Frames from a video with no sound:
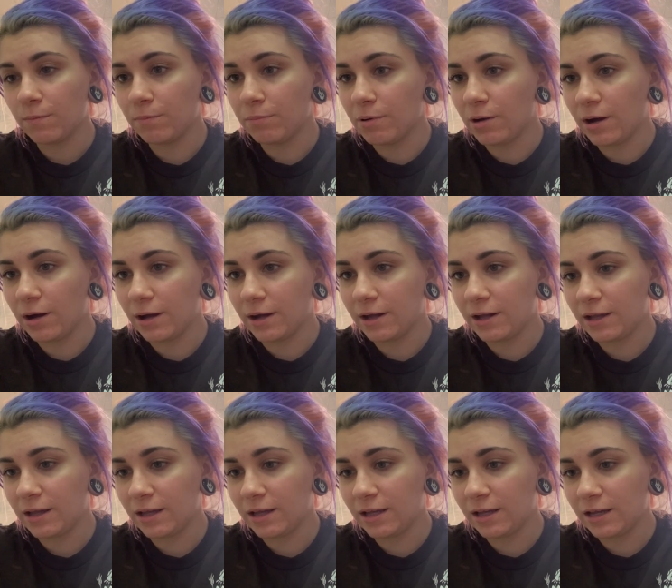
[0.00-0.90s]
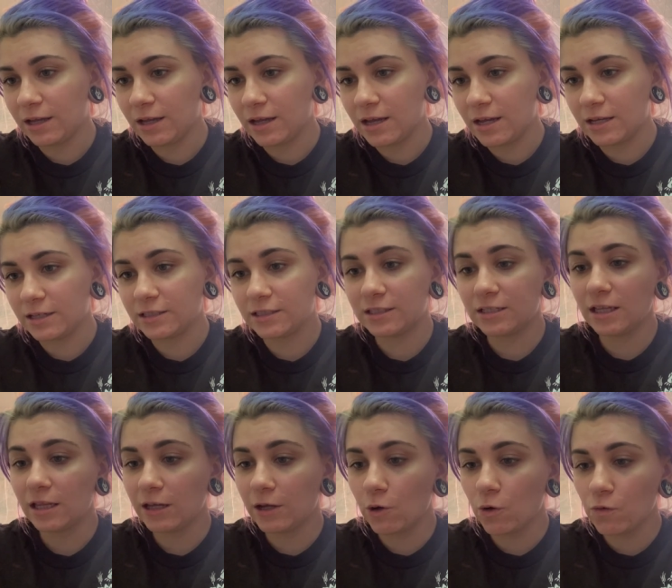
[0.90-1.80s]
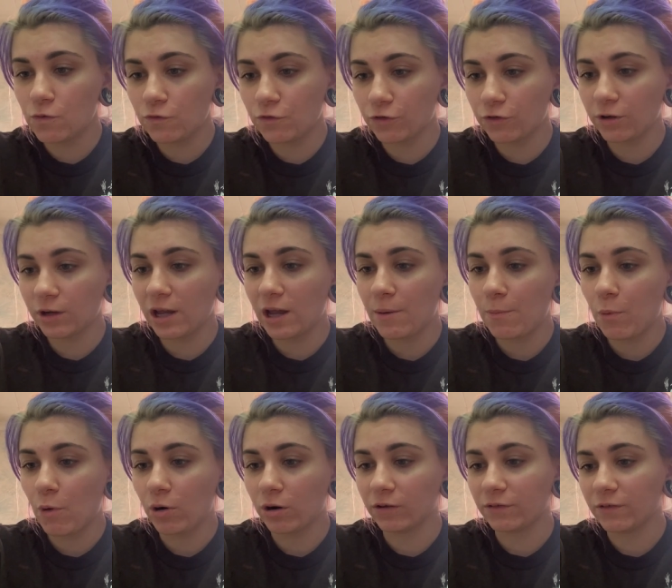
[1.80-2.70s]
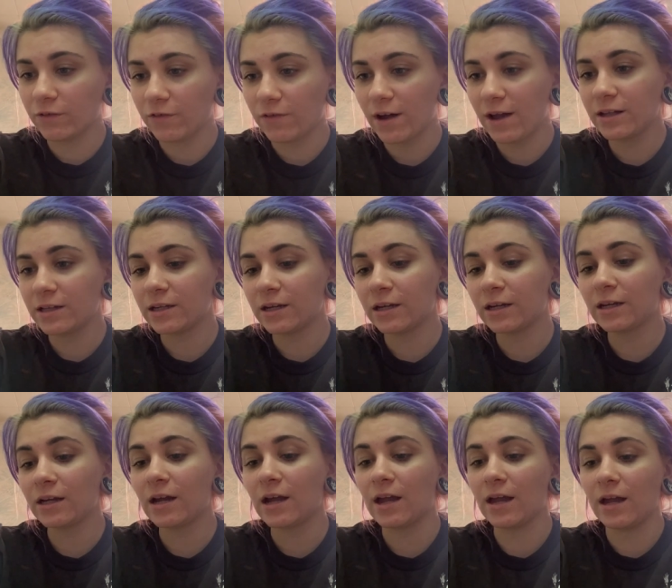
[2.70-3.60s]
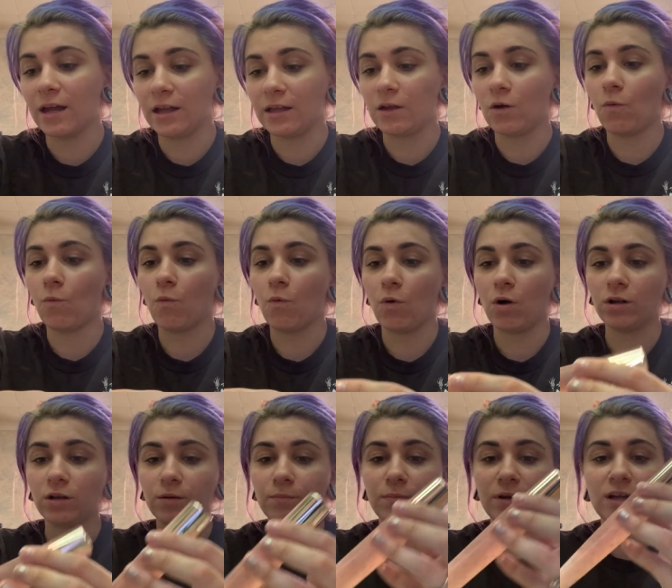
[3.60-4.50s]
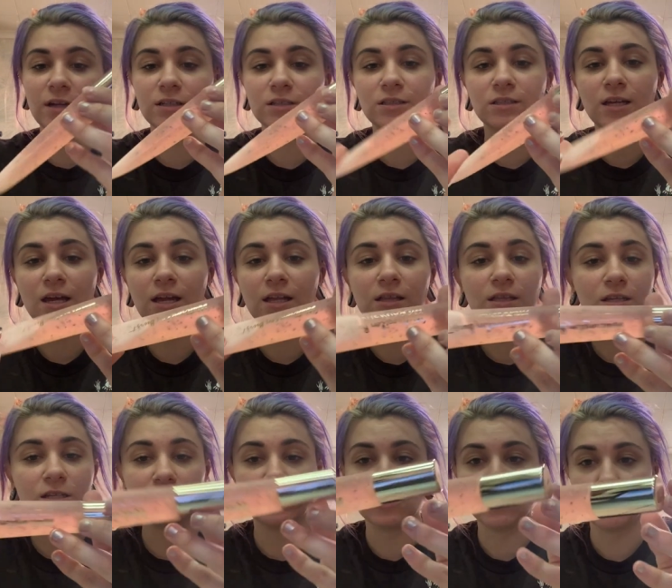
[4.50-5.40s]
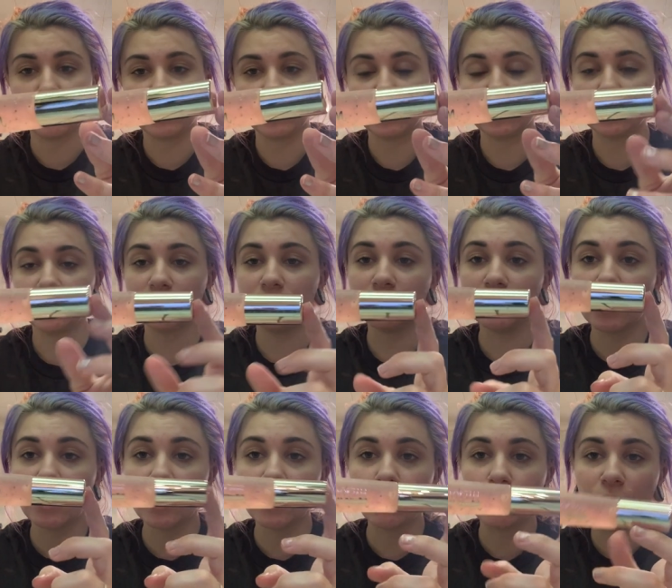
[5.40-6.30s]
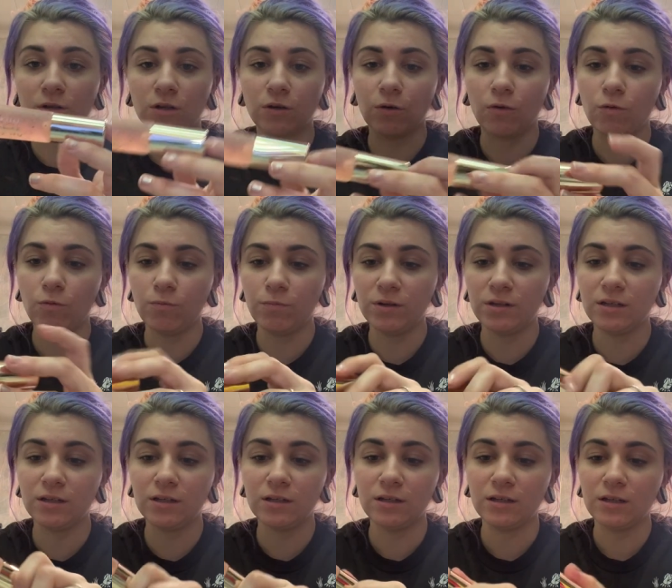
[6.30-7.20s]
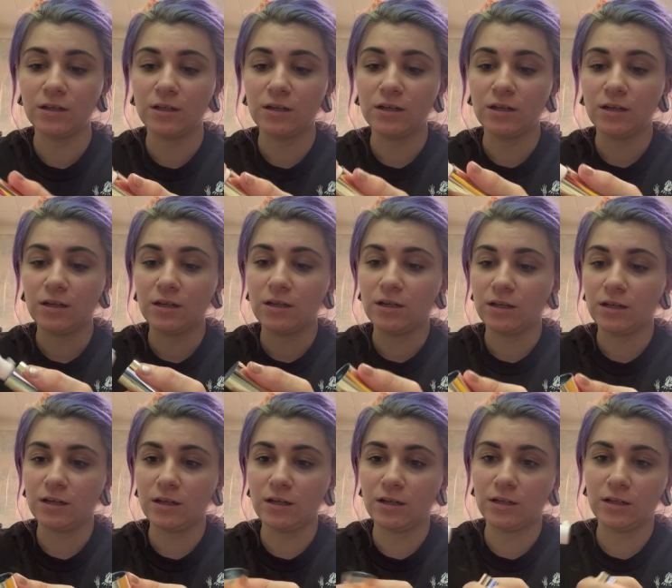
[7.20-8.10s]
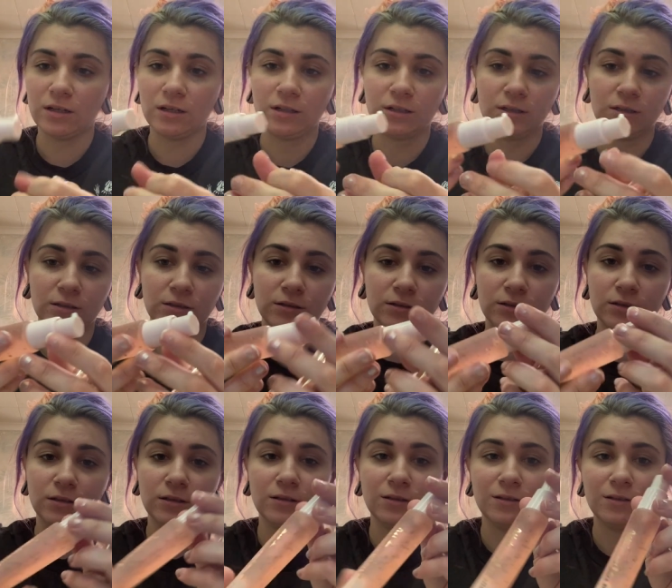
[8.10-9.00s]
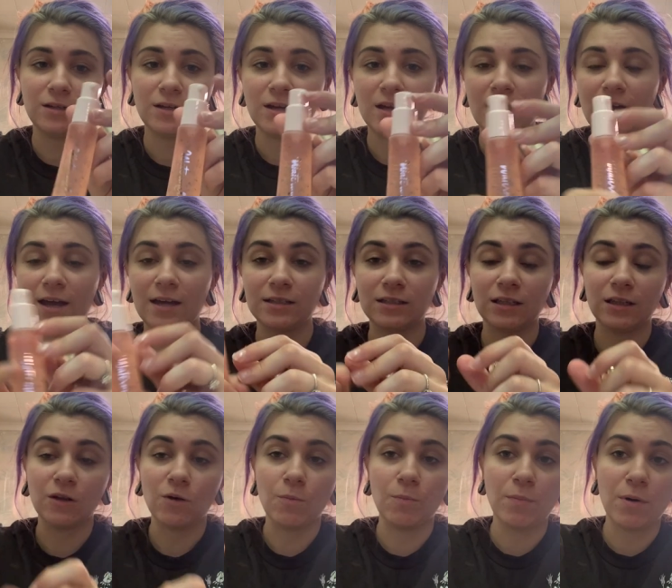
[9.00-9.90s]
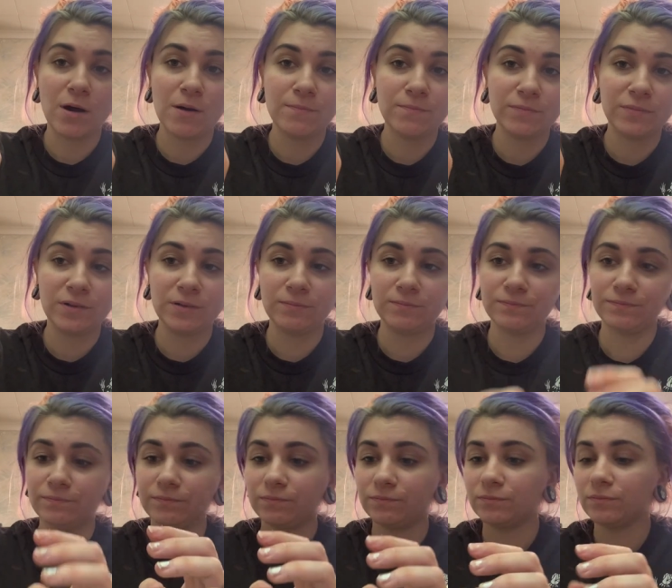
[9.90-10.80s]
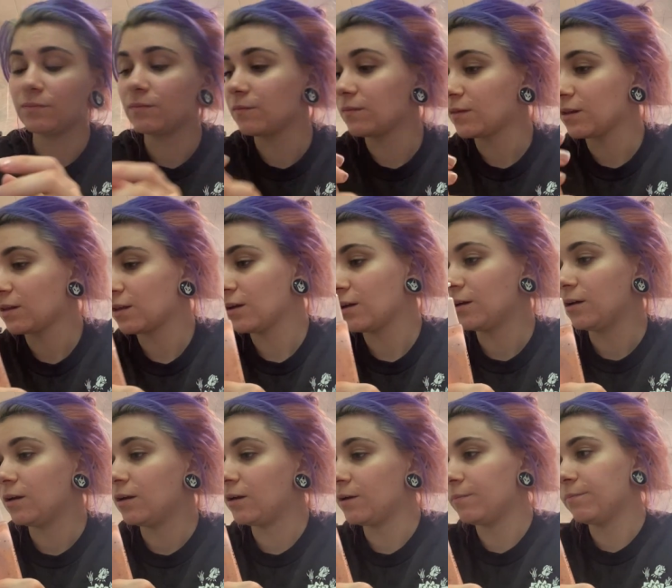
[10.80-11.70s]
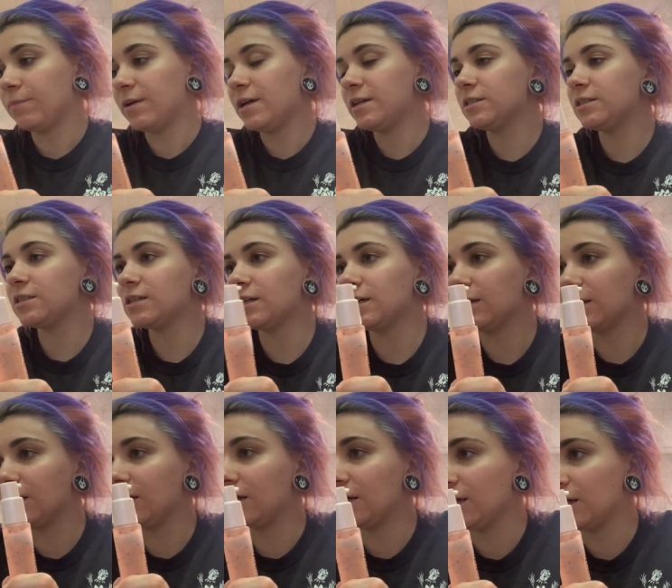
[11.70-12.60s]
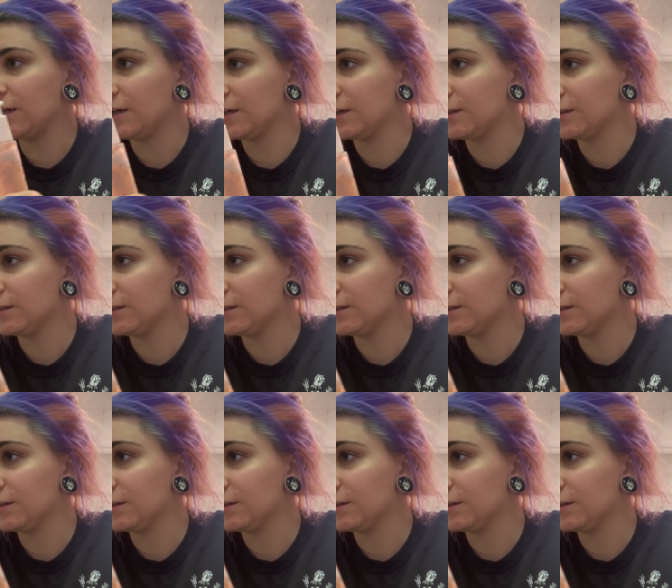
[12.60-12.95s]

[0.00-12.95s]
But it is silicone-free, pore-refining, and water-based. And this is what it looks like when you open it. And has a little pump. And basically,